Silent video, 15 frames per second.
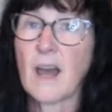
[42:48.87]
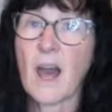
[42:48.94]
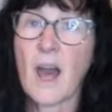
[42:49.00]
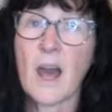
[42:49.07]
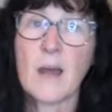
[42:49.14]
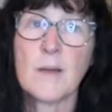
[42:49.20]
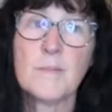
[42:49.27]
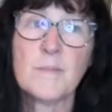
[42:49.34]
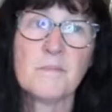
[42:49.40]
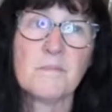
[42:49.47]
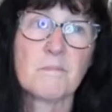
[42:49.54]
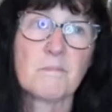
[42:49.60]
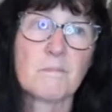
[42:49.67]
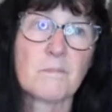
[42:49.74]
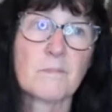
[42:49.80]

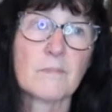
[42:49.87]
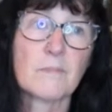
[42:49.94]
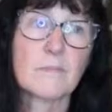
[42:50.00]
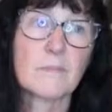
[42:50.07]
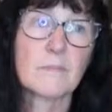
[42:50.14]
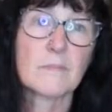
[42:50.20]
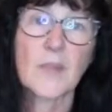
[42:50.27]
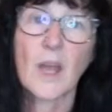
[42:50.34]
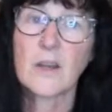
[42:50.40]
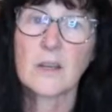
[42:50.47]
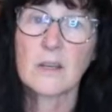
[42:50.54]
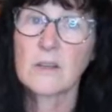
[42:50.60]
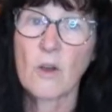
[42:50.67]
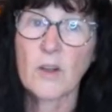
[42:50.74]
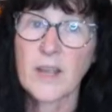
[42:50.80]

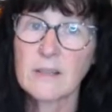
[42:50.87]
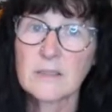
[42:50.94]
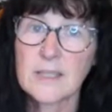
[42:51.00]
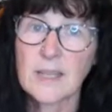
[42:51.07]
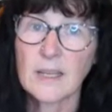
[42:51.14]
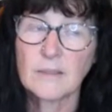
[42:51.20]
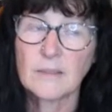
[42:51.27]
not guilty.